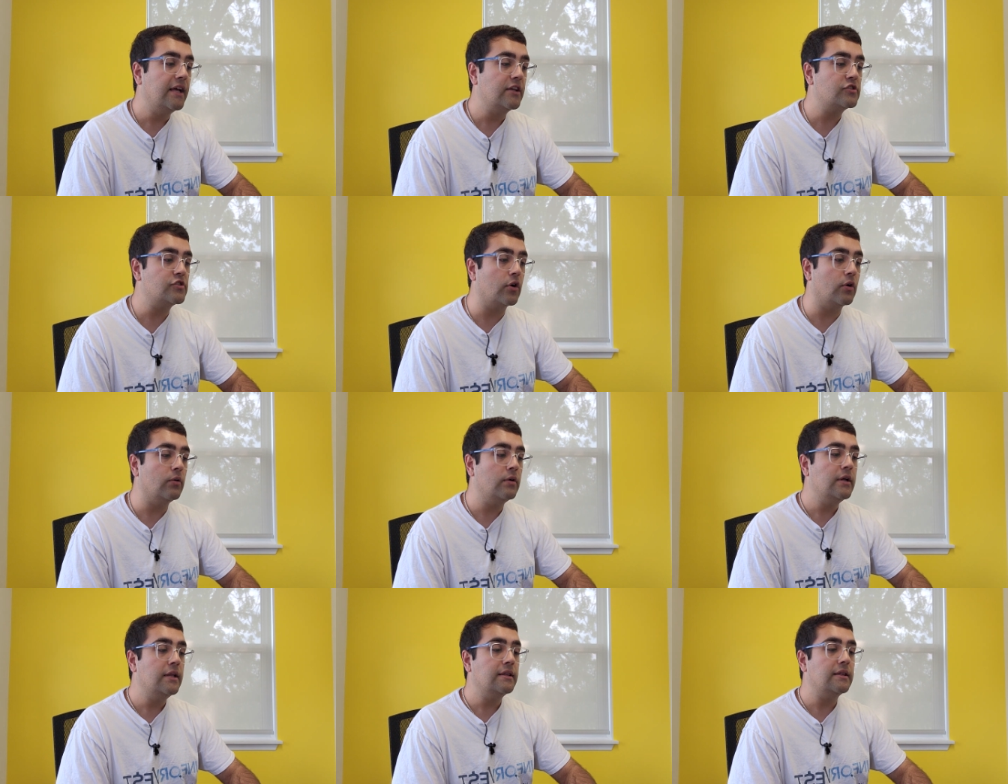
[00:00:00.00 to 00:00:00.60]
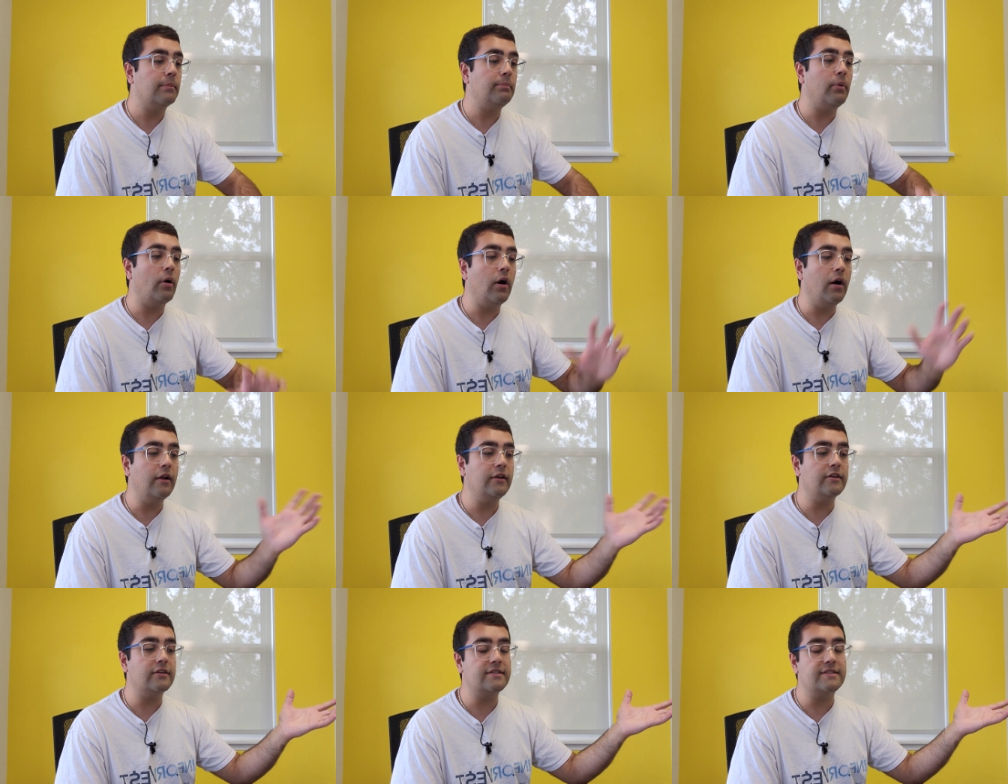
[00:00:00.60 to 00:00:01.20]
So the
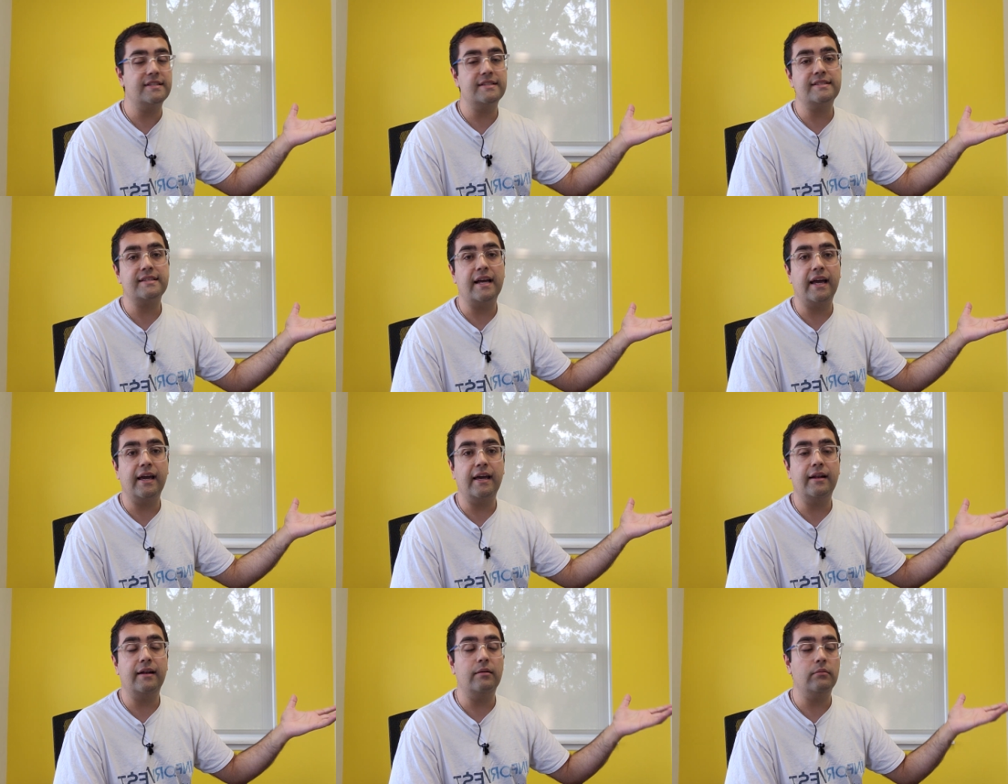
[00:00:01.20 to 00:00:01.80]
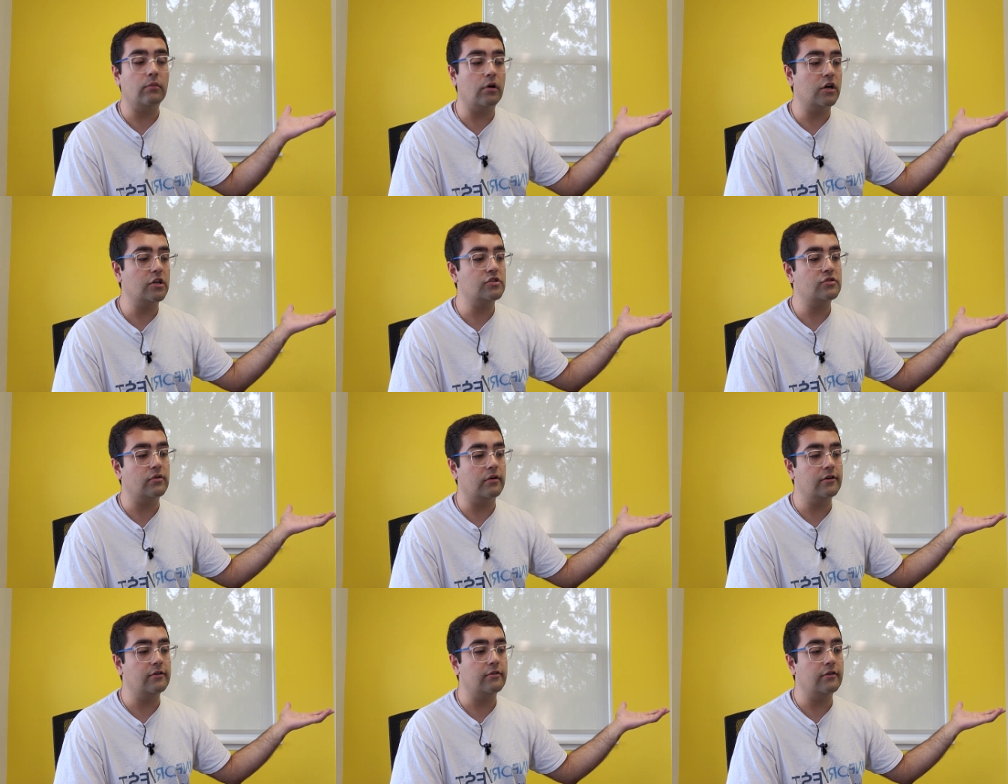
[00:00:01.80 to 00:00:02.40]
Ponders decided in March
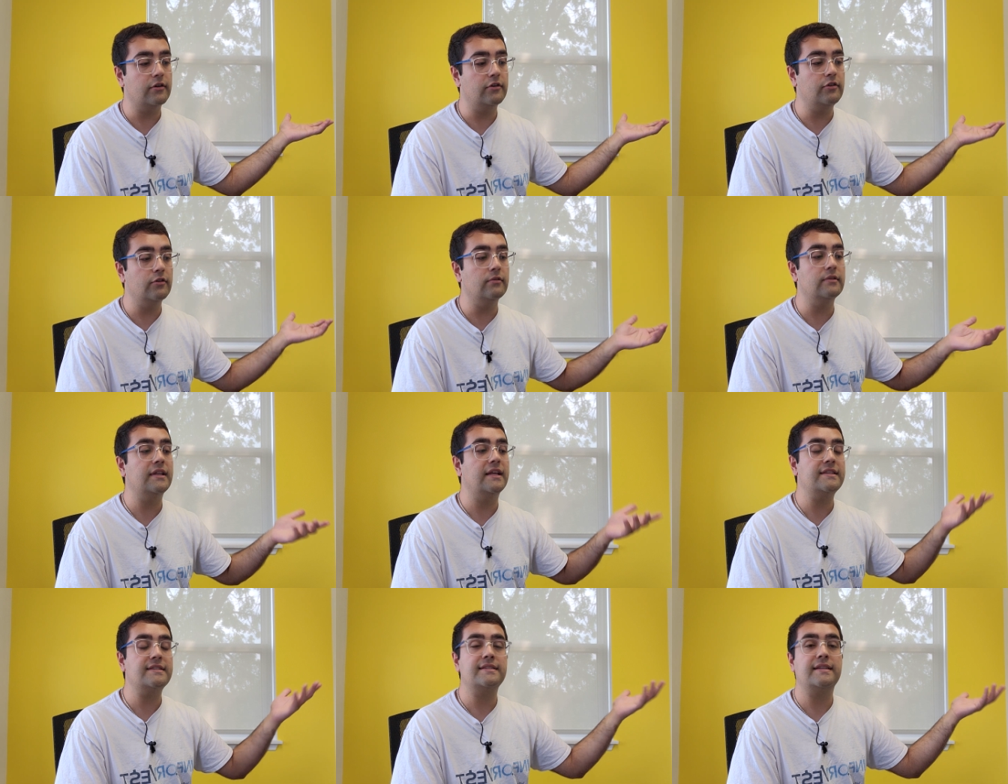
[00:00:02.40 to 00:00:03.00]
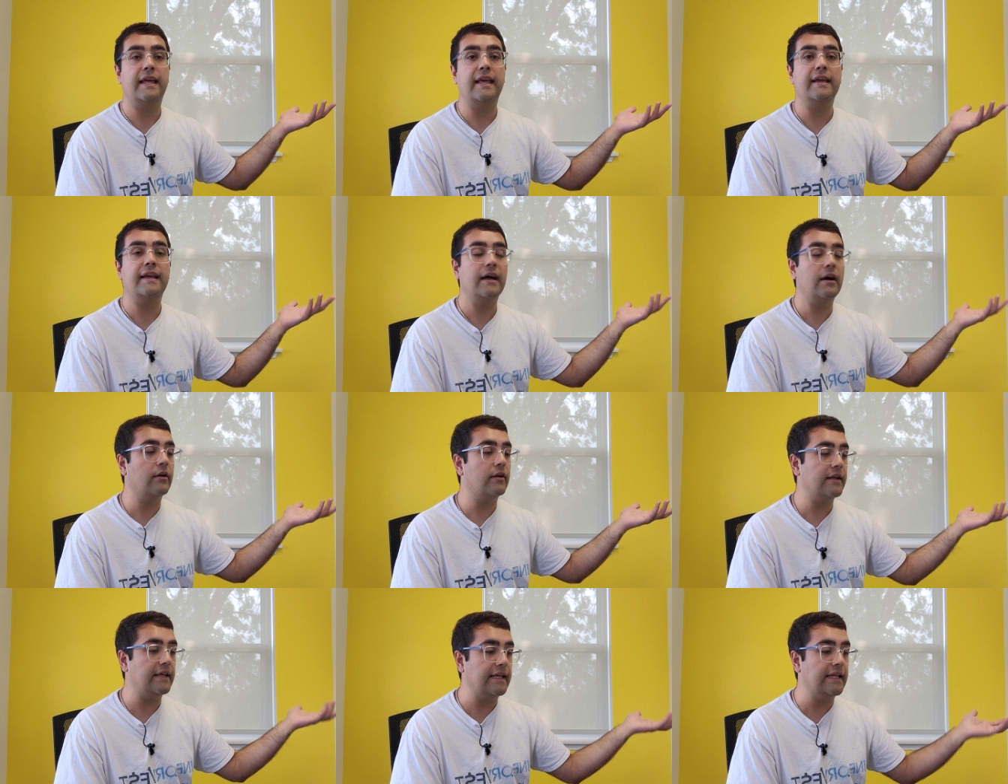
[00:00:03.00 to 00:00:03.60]
2022, let's take
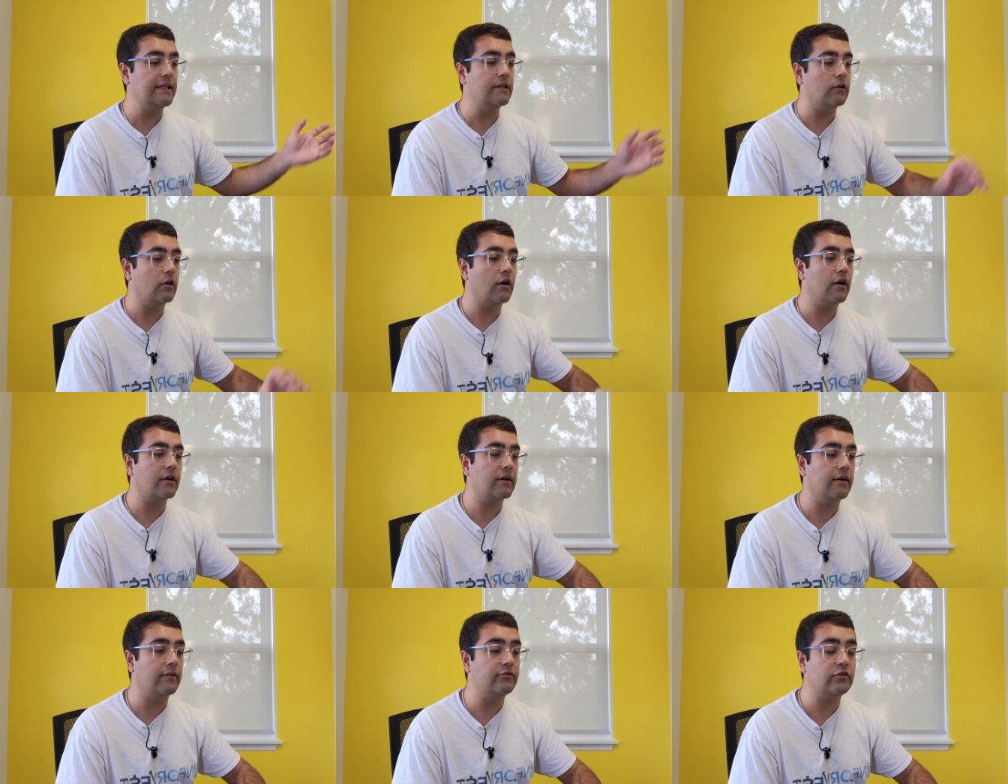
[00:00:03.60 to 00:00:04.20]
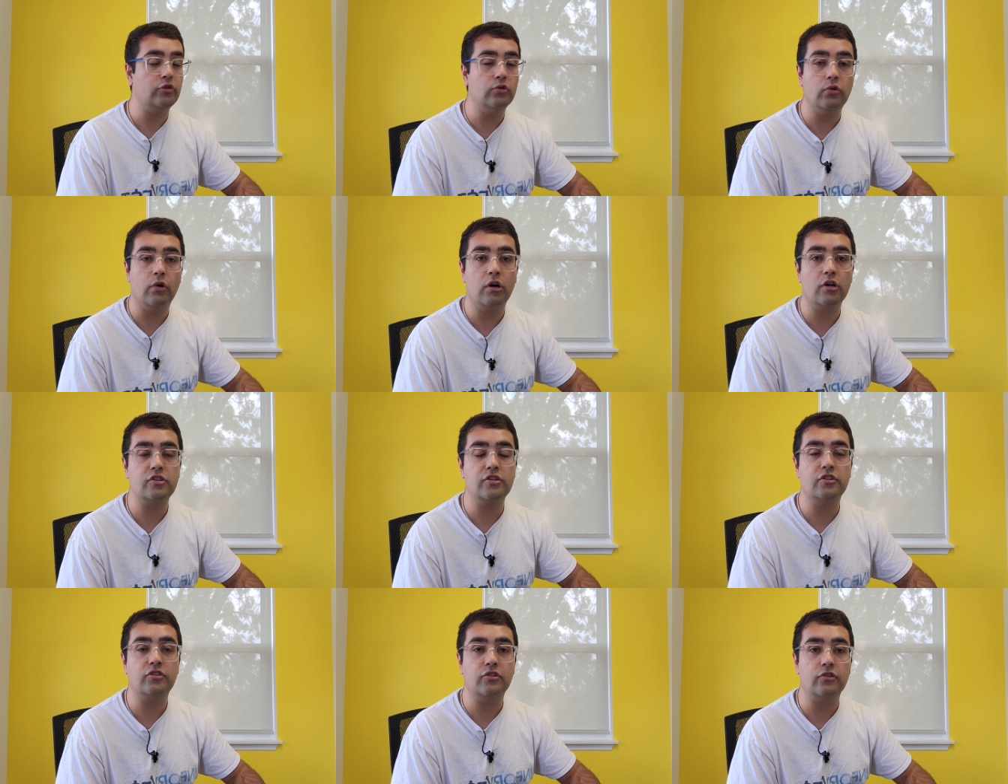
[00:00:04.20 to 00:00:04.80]
out a HELOC of
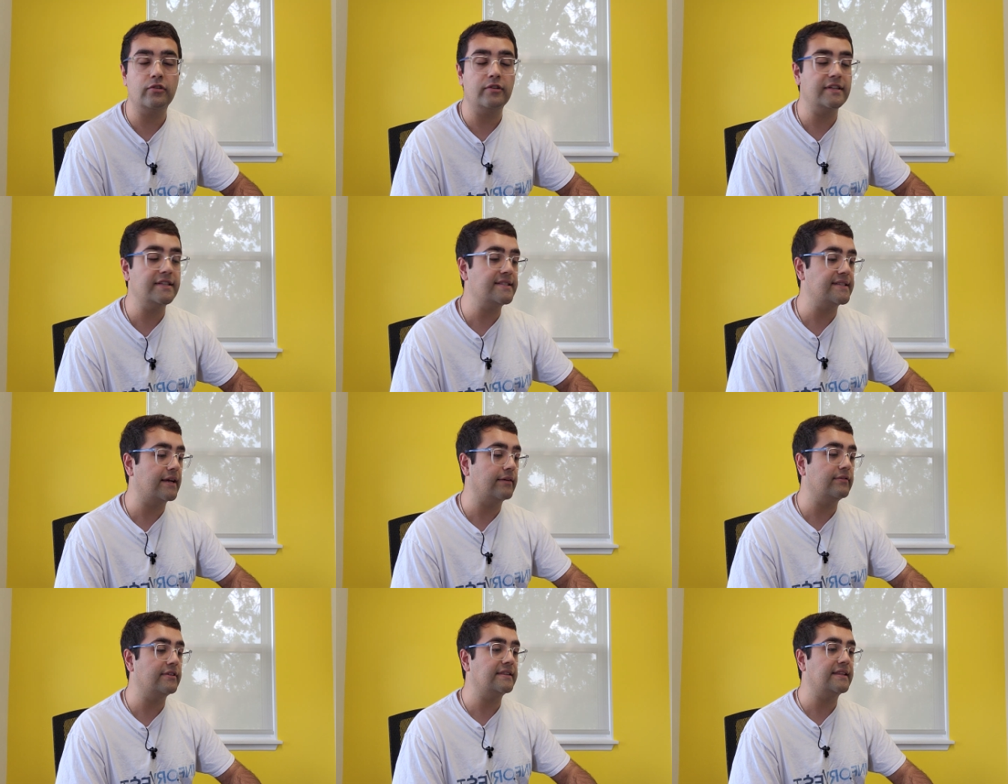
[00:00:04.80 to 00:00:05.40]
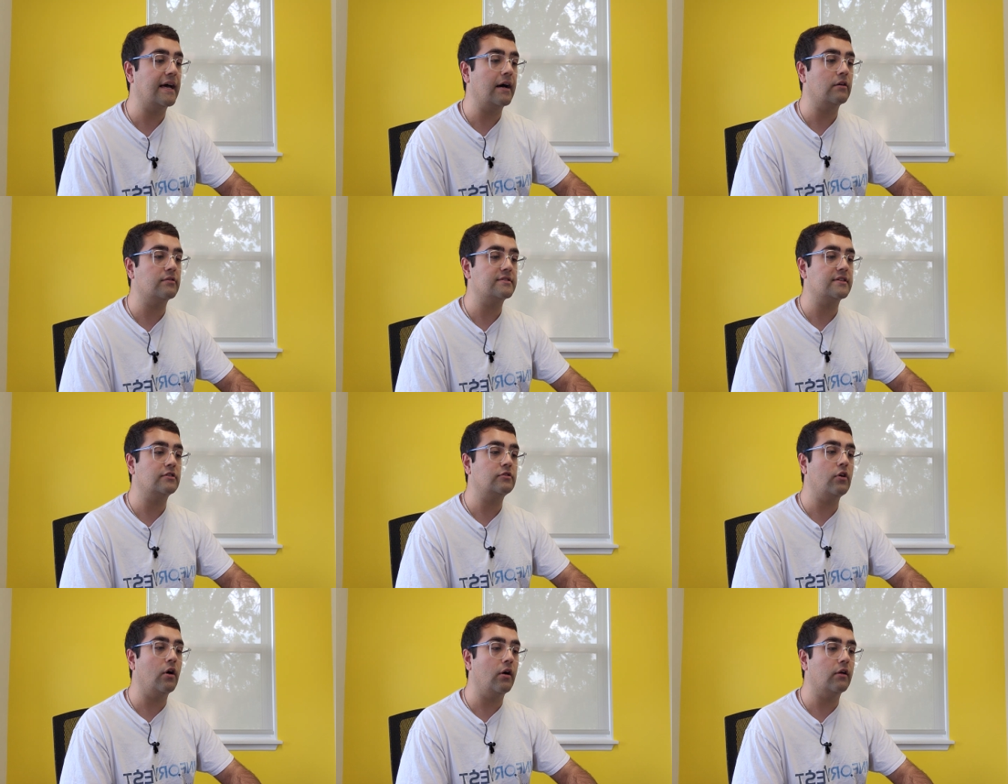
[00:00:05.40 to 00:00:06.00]

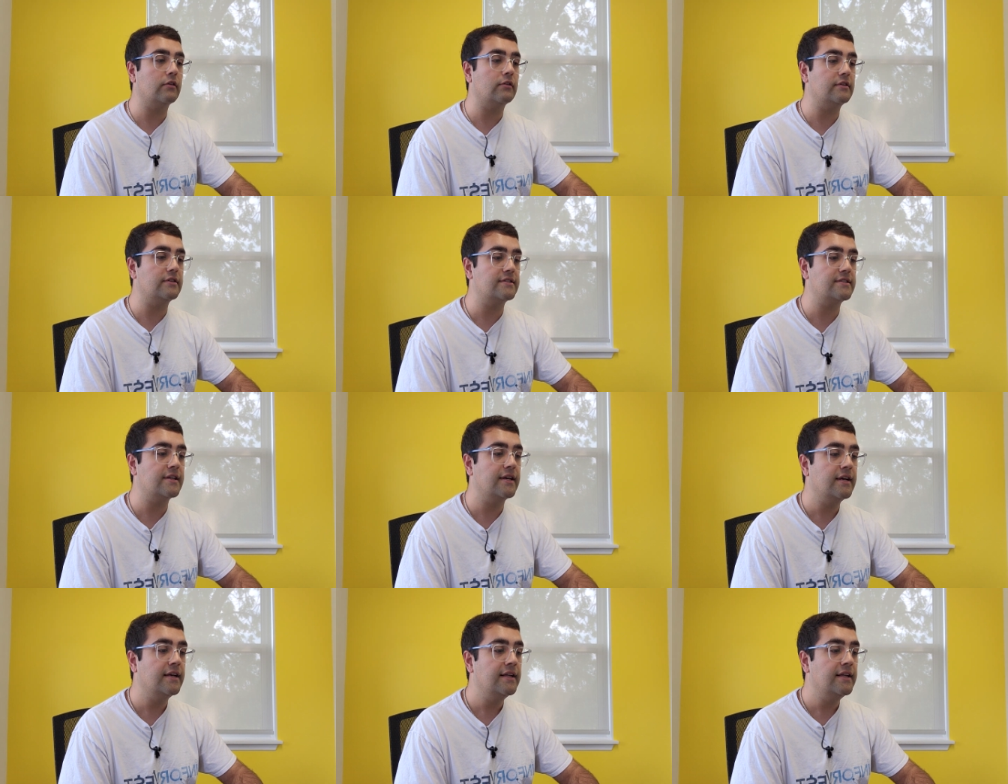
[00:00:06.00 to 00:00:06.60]
$237,000.